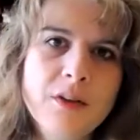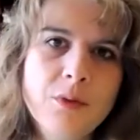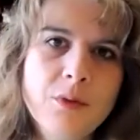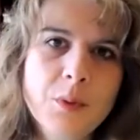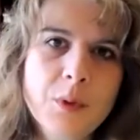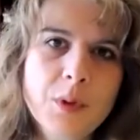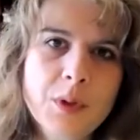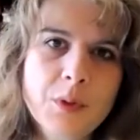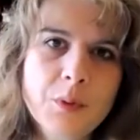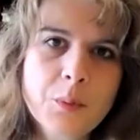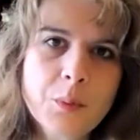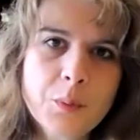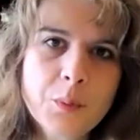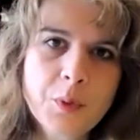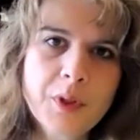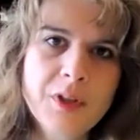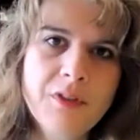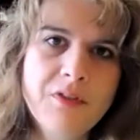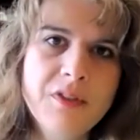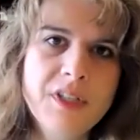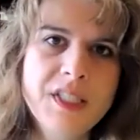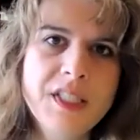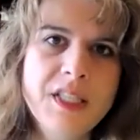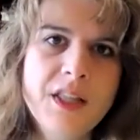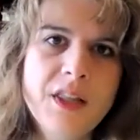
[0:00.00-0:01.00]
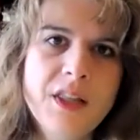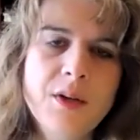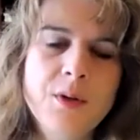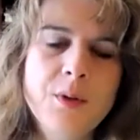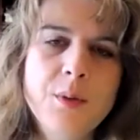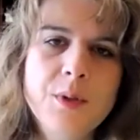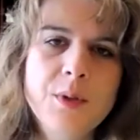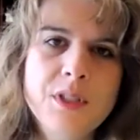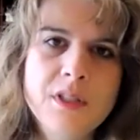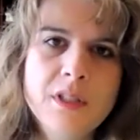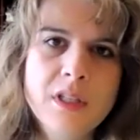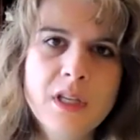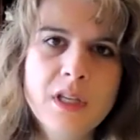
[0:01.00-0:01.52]
we'll revisit
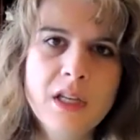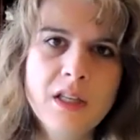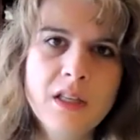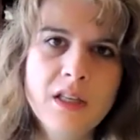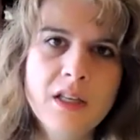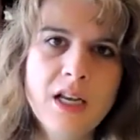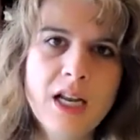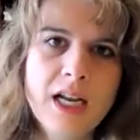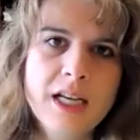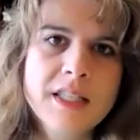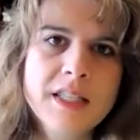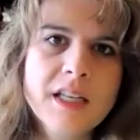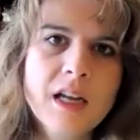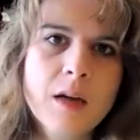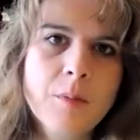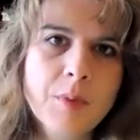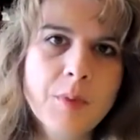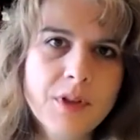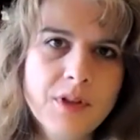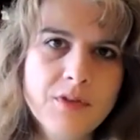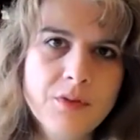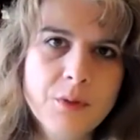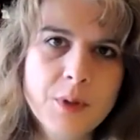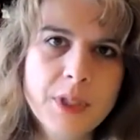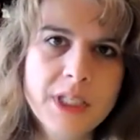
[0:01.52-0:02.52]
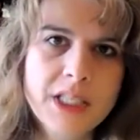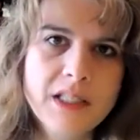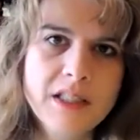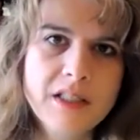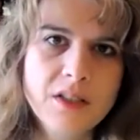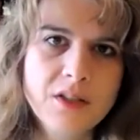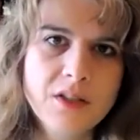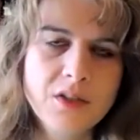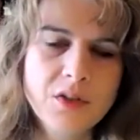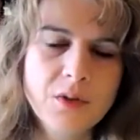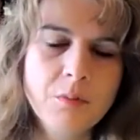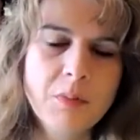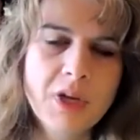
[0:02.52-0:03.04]
those in the next couple of weeks,
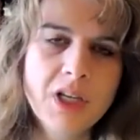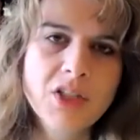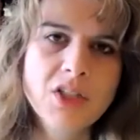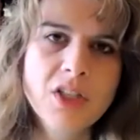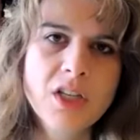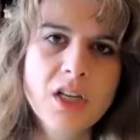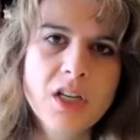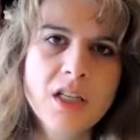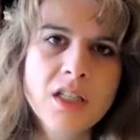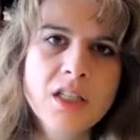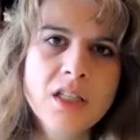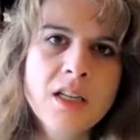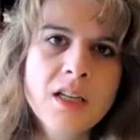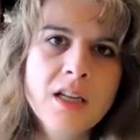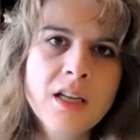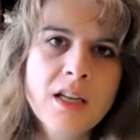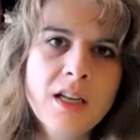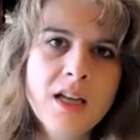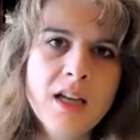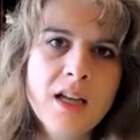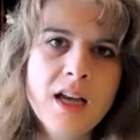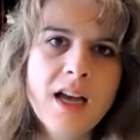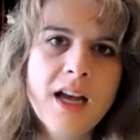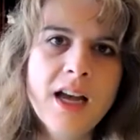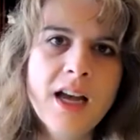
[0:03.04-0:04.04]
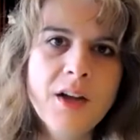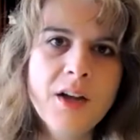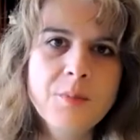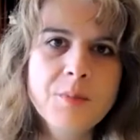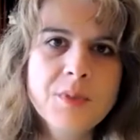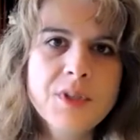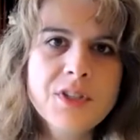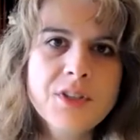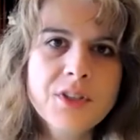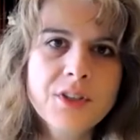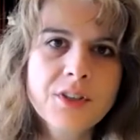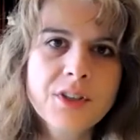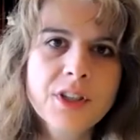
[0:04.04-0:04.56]
as you mentioned.
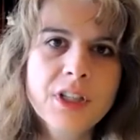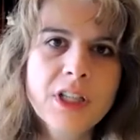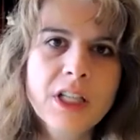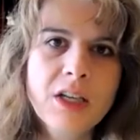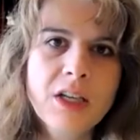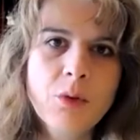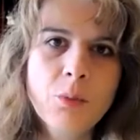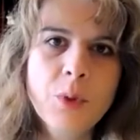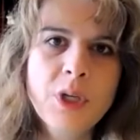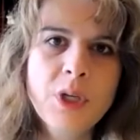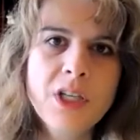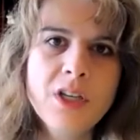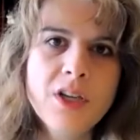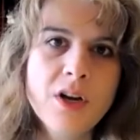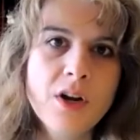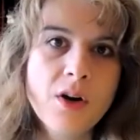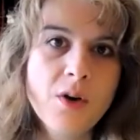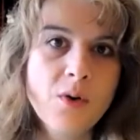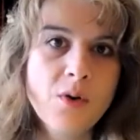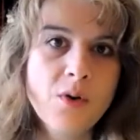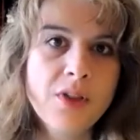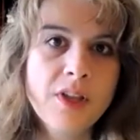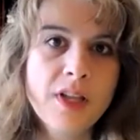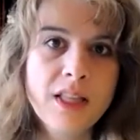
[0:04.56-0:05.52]
Certainly, we know that